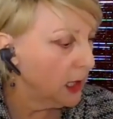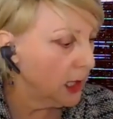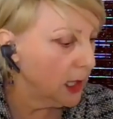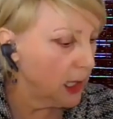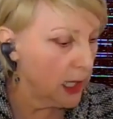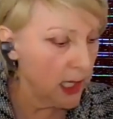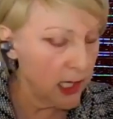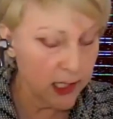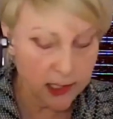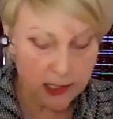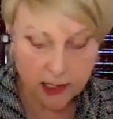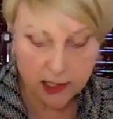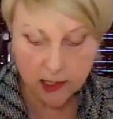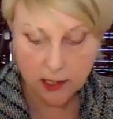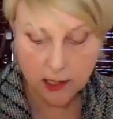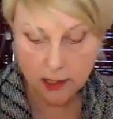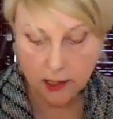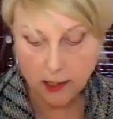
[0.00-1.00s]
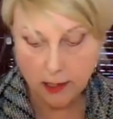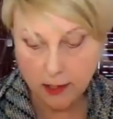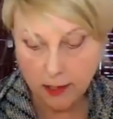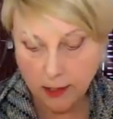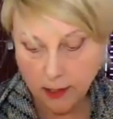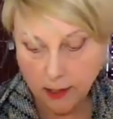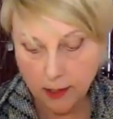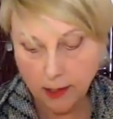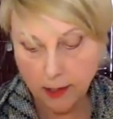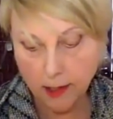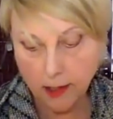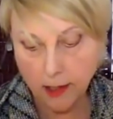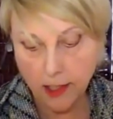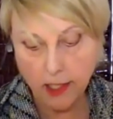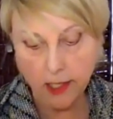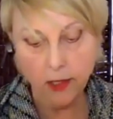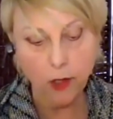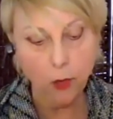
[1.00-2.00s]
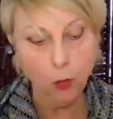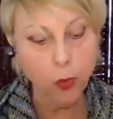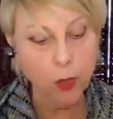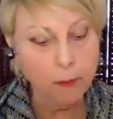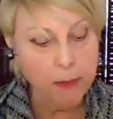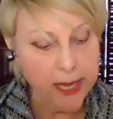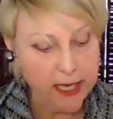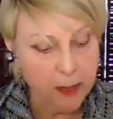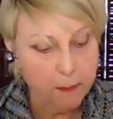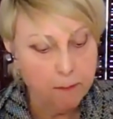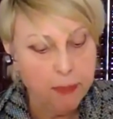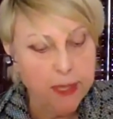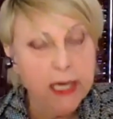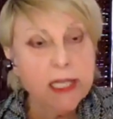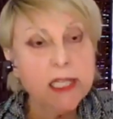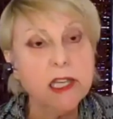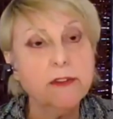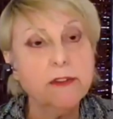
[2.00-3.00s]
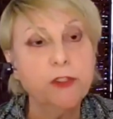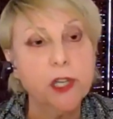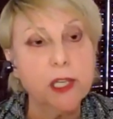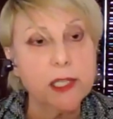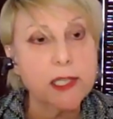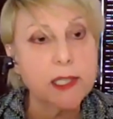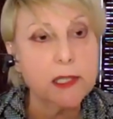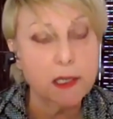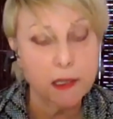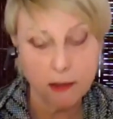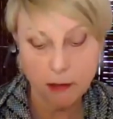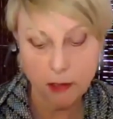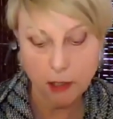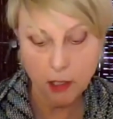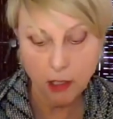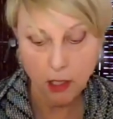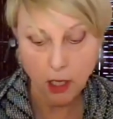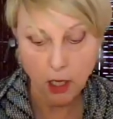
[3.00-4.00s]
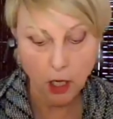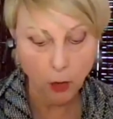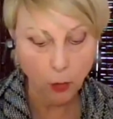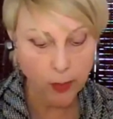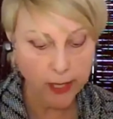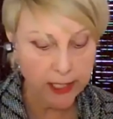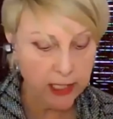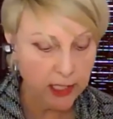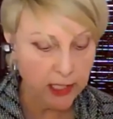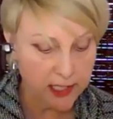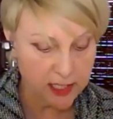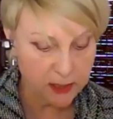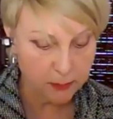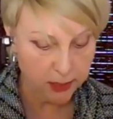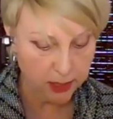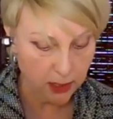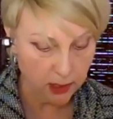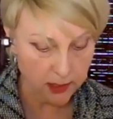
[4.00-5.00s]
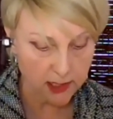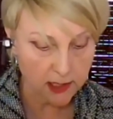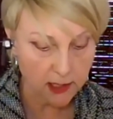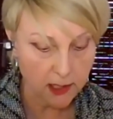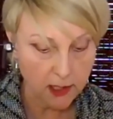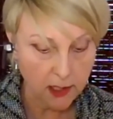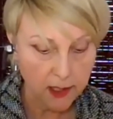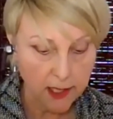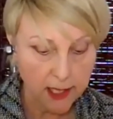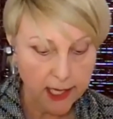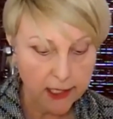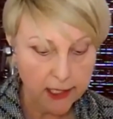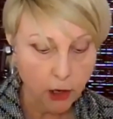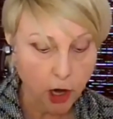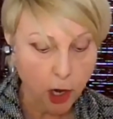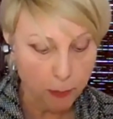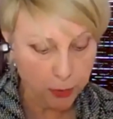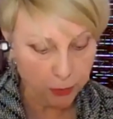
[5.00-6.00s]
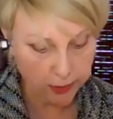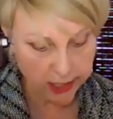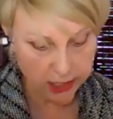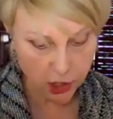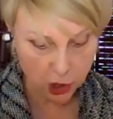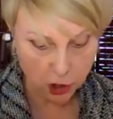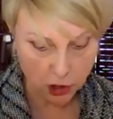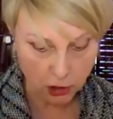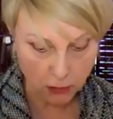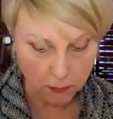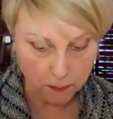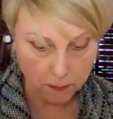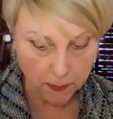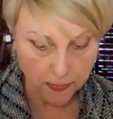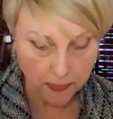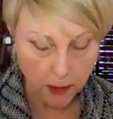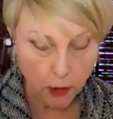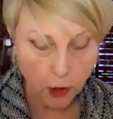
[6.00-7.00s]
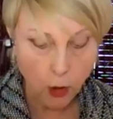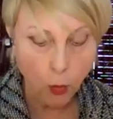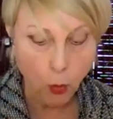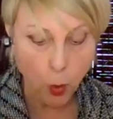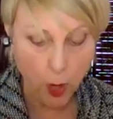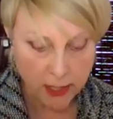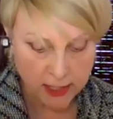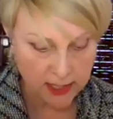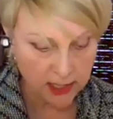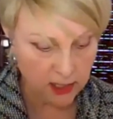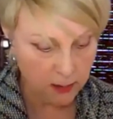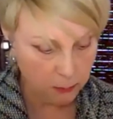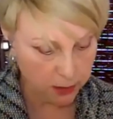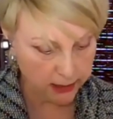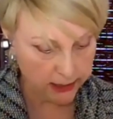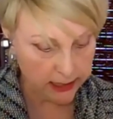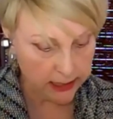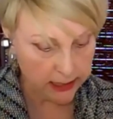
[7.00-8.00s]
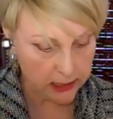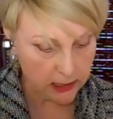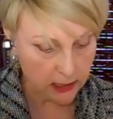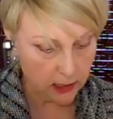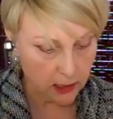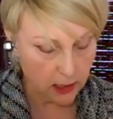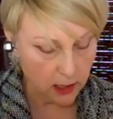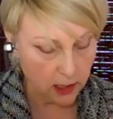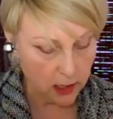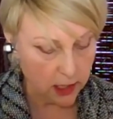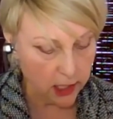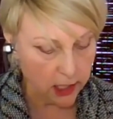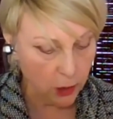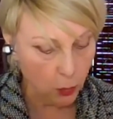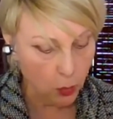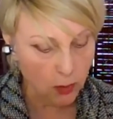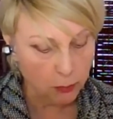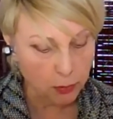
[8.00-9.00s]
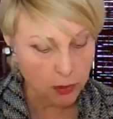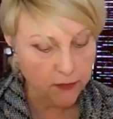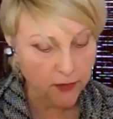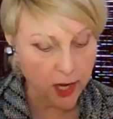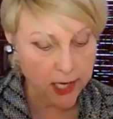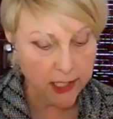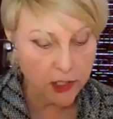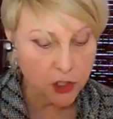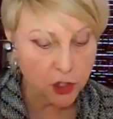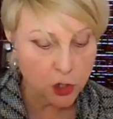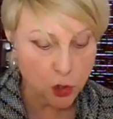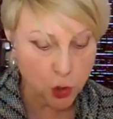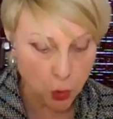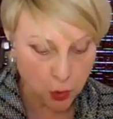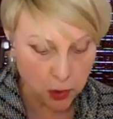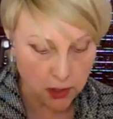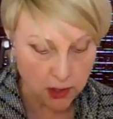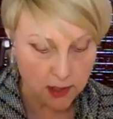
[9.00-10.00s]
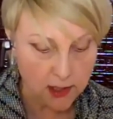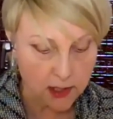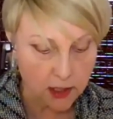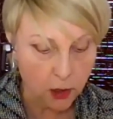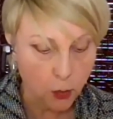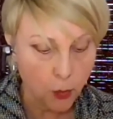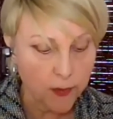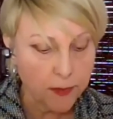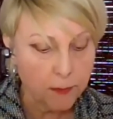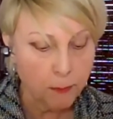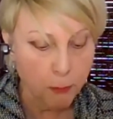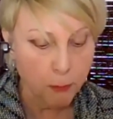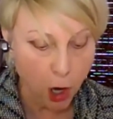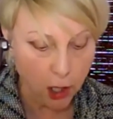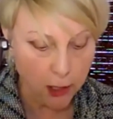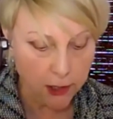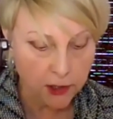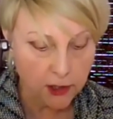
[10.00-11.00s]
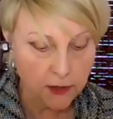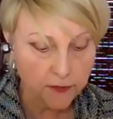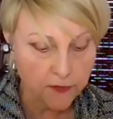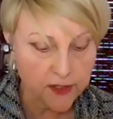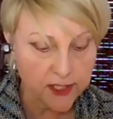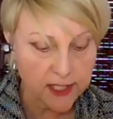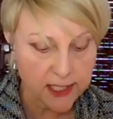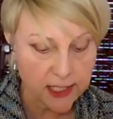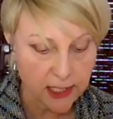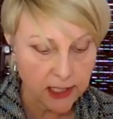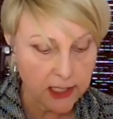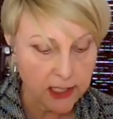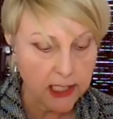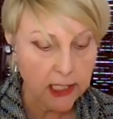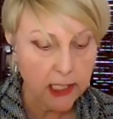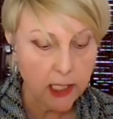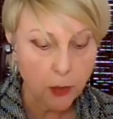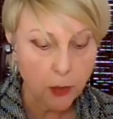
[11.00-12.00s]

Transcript: it will make a big difference when it is built and operational. Once complete, it will provide students with a modern facility